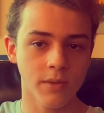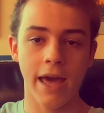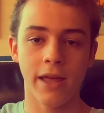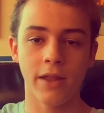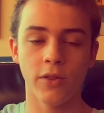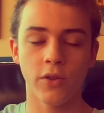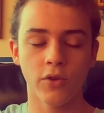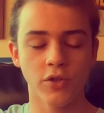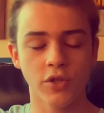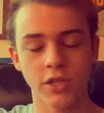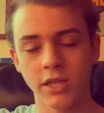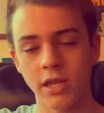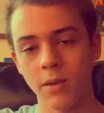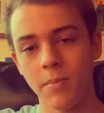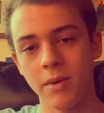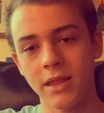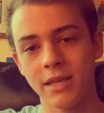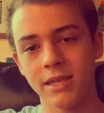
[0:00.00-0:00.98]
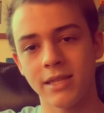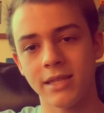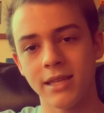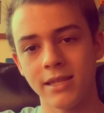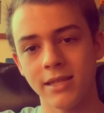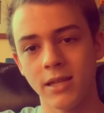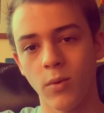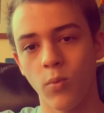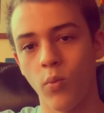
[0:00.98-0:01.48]
And there's just gonna be this
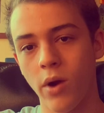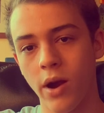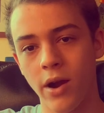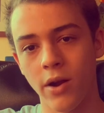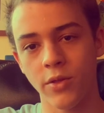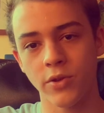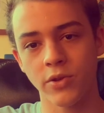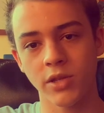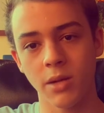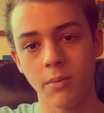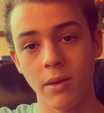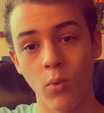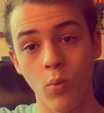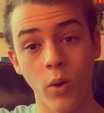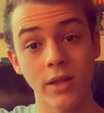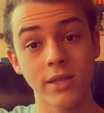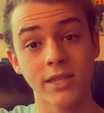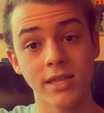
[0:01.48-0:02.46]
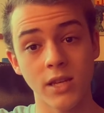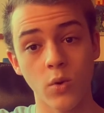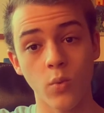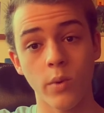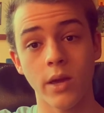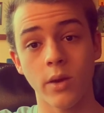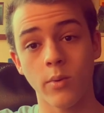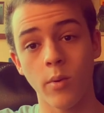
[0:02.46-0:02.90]
system where there's gonna be one scene a week.